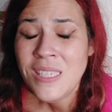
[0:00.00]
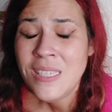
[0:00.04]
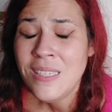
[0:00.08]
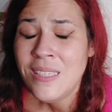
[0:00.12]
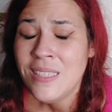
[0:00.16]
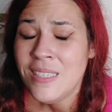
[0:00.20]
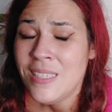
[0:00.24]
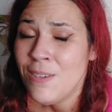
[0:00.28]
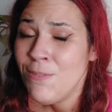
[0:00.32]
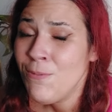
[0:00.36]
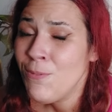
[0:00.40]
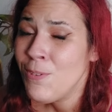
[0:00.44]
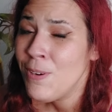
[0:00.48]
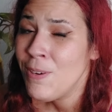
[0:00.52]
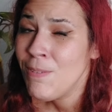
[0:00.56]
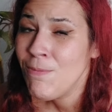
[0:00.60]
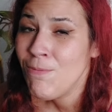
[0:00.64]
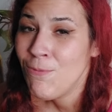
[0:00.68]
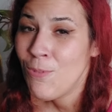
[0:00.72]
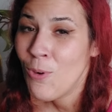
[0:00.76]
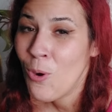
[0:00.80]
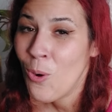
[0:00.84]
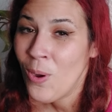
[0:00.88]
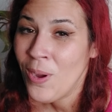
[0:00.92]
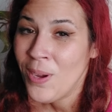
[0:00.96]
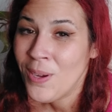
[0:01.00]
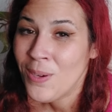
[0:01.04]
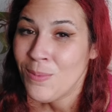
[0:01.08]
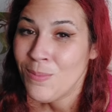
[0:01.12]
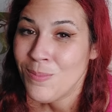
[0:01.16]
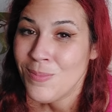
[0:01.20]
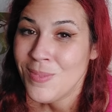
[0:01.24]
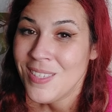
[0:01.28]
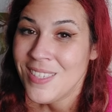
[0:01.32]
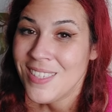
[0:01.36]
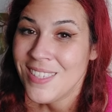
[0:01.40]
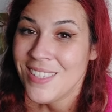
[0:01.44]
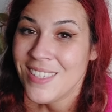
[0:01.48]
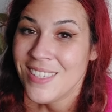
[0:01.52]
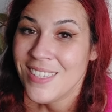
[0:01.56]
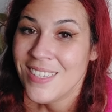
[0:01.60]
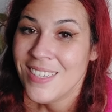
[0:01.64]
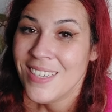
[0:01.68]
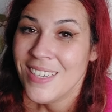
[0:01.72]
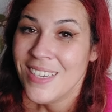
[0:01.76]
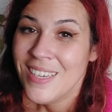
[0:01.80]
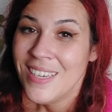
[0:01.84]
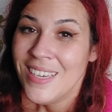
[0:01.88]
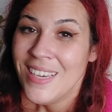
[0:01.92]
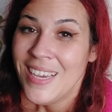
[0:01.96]
in different forms
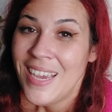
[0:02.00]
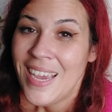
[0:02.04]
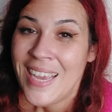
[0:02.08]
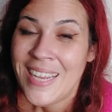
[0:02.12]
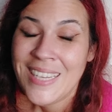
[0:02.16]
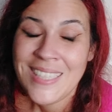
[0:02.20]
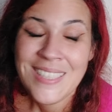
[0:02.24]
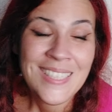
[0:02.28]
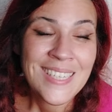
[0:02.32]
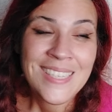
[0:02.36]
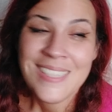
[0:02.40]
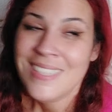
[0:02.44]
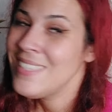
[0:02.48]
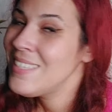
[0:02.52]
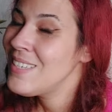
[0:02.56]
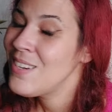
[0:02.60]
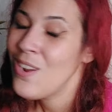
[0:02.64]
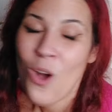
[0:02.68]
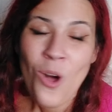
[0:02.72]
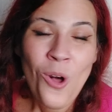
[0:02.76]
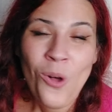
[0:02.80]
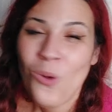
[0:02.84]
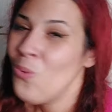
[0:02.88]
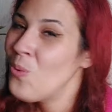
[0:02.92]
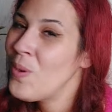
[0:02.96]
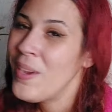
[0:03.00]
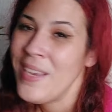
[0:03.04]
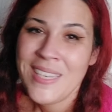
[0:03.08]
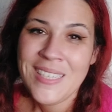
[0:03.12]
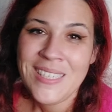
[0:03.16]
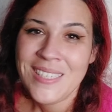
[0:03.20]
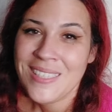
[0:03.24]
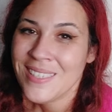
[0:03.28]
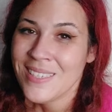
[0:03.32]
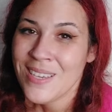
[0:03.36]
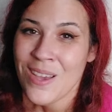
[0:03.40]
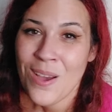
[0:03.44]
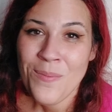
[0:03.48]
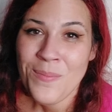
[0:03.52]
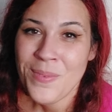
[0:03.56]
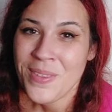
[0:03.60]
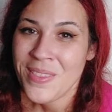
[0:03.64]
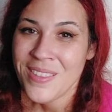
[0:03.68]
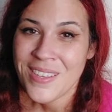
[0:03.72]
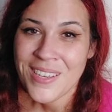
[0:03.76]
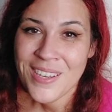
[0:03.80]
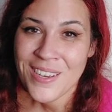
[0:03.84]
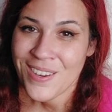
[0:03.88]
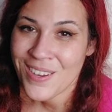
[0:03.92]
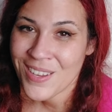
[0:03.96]
it doesn't always come
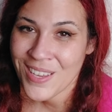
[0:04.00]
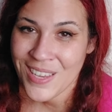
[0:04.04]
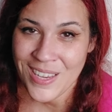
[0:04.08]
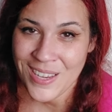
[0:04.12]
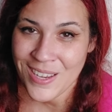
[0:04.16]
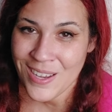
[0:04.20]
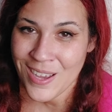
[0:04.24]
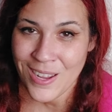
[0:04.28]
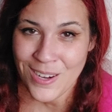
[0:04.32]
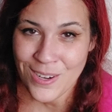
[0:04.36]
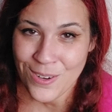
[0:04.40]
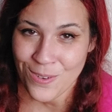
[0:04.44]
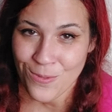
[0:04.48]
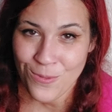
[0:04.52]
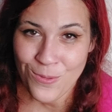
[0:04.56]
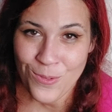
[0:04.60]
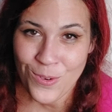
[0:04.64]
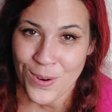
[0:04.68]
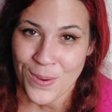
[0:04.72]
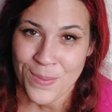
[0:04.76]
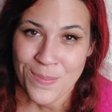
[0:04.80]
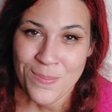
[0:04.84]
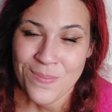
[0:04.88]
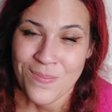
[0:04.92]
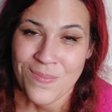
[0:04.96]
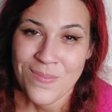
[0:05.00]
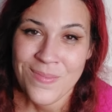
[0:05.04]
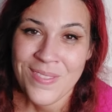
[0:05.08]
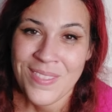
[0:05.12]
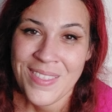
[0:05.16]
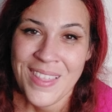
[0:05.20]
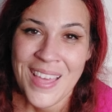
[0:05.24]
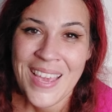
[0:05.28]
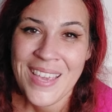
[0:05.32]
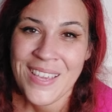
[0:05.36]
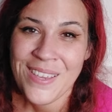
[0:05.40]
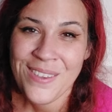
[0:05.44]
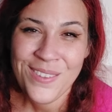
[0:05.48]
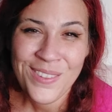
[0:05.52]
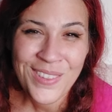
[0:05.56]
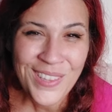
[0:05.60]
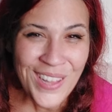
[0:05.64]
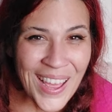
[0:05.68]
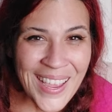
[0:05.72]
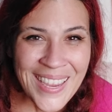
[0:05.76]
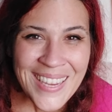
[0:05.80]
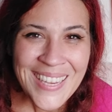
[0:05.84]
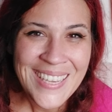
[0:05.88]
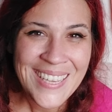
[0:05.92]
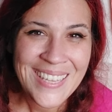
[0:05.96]
in the cookie cutter form that you
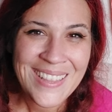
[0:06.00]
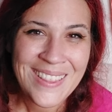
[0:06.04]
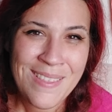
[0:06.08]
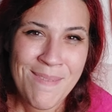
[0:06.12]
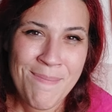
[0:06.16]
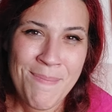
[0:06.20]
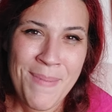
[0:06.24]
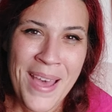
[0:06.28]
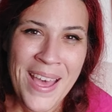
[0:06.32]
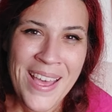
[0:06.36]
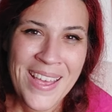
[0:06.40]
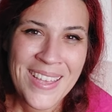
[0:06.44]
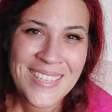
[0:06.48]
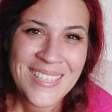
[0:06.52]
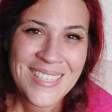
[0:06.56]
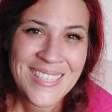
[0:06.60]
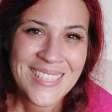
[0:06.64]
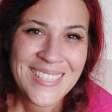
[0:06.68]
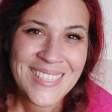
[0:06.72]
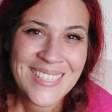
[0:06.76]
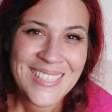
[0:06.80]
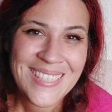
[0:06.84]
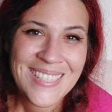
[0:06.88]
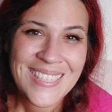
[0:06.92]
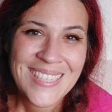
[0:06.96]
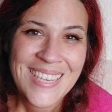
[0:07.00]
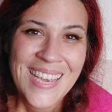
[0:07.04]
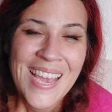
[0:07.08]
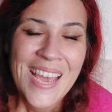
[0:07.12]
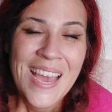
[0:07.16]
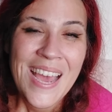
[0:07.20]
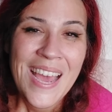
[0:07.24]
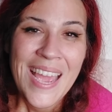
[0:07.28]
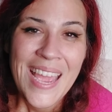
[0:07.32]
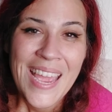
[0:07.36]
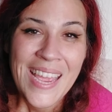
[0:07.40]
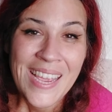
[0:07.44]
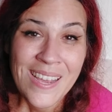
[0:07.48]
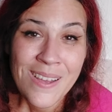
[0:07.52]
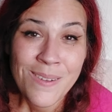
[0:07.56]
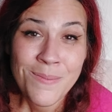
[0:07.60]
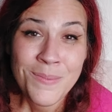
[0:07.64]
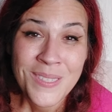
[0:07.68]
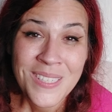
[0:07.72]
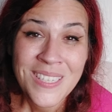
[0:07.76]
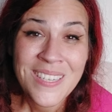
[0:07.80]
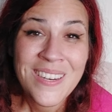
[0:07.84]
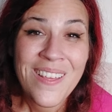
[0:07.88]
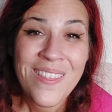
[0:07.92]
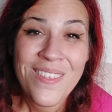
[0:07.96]
like it the best. It
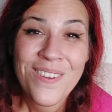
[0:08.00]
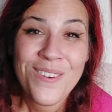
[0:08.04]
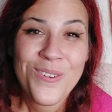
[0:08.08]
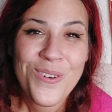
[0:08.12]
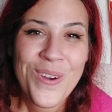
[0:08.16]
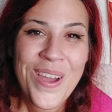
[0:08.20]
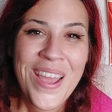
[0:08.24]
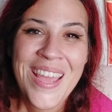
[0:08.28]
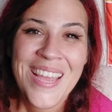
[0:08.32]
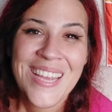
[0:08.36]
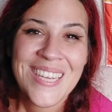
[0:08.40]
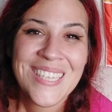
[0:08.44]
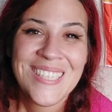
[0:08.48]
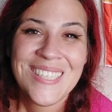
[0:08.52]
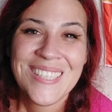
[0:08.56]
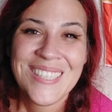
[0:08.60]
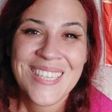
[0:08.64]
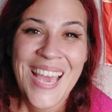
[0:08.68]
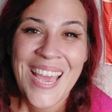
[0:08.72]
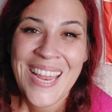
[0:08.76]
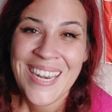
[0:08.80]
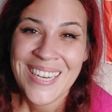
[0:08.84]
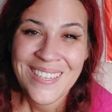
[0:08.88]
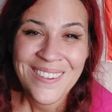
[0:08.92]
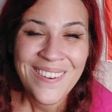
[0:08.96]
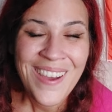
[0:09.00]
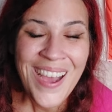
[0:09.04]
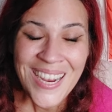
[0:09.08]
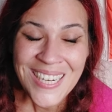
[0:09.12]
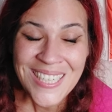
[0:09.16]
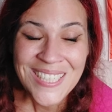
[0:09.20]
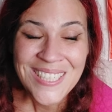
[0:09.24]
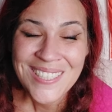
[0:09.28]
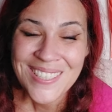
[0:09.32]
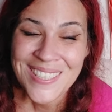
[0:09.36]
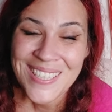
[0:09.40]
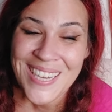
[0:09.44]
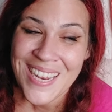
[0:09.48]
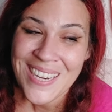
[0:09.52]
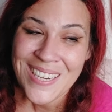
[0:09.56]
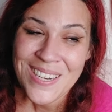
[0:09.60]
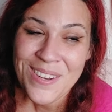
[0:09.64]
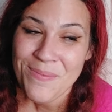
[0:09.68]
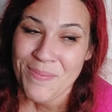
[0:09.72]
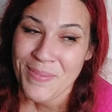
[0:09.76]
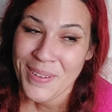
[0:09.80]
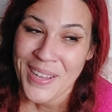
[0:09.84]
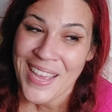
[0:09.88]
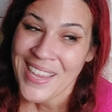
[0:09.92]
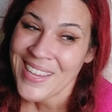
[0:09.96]
comes in other ways, and you actually end
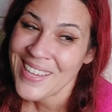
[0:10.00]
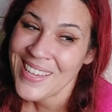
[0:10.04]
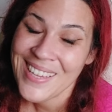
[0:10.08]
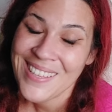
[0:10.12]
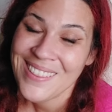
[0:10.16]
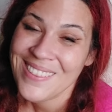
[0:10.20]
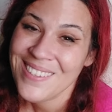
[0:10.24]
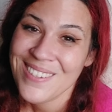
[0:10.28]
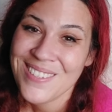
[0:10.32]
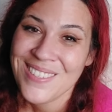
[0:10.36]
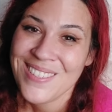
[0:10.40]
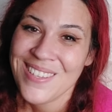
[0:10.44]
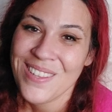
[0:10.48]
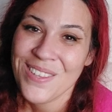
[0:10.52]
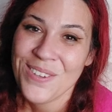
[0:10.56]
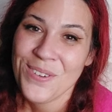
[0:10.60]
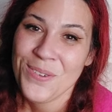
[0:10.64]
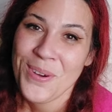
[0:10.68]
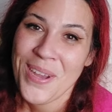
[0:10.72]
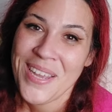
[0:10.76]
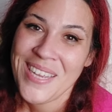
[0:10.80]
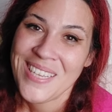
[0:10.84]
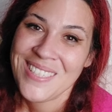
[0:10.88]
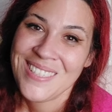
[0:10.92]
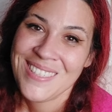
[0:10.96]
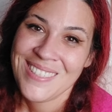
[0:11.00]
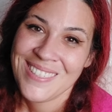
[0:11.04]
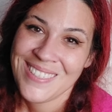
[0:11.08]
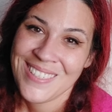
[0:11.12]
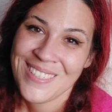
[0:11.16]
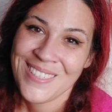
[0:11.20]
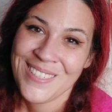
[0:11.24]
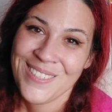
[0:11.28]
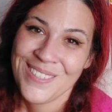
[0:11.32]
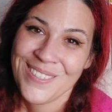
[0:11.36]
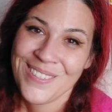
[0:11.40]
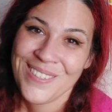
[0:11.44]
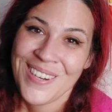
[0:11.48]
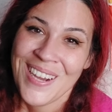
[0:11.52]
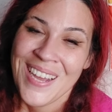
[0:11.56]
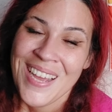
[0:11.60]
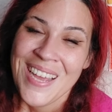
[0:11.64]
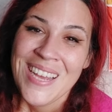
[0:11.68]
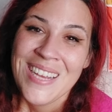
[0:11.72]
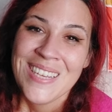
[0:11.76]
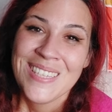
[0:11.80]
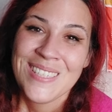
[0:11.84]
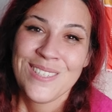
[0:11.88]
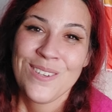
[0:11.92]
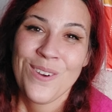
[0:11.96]
up liking those other ways too.
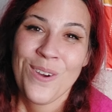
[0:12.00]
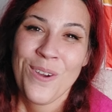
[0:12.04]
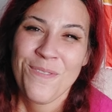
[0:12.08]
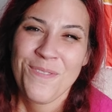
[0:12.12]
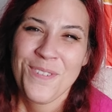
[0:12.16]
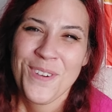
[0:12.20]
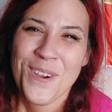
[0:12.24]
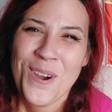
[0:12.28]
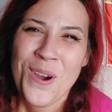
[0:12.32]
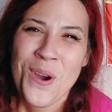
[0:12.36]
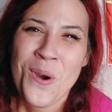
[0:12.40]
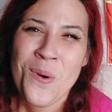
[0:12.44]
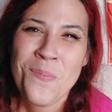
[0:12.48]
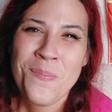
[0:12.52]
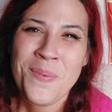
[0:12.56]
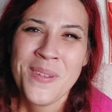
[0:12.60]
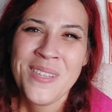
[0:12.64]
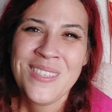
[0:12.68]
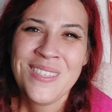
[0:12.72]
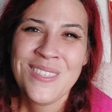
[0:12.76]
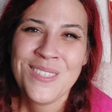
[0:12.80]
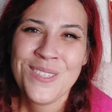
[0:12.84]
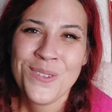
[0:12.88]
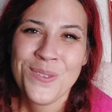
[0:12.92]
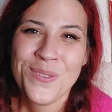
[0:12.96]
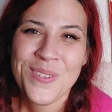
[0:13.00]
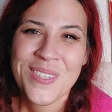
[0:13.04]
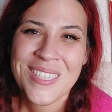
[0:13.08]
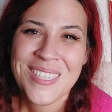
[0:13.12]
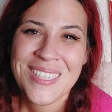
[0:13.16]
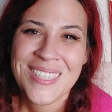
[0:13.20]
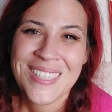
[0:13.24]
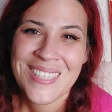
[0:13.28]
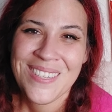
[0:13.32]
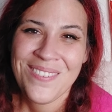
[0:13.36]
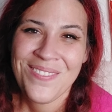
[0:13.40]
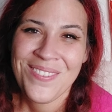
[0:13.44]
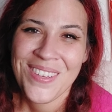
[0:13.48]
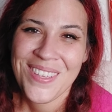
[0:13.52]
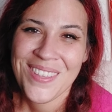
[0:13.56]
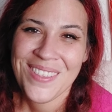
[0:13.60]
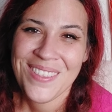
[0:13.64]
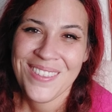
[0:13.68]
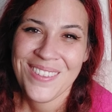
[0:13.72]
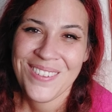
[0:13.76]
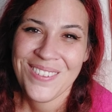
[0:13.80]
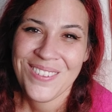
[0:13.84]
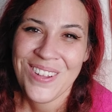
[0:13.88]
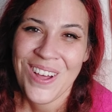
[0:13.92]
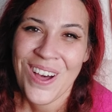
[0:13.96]
So if you're open to receiving
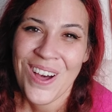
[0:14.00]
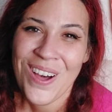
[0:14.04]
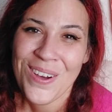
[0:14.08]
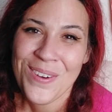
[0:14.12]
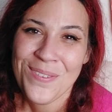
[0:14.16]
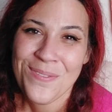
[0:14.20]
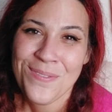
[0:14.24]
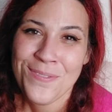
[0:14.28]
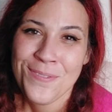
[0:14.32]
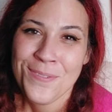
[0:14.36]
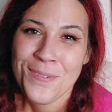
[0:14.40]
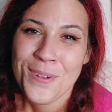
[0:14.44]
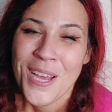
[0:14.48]
the love,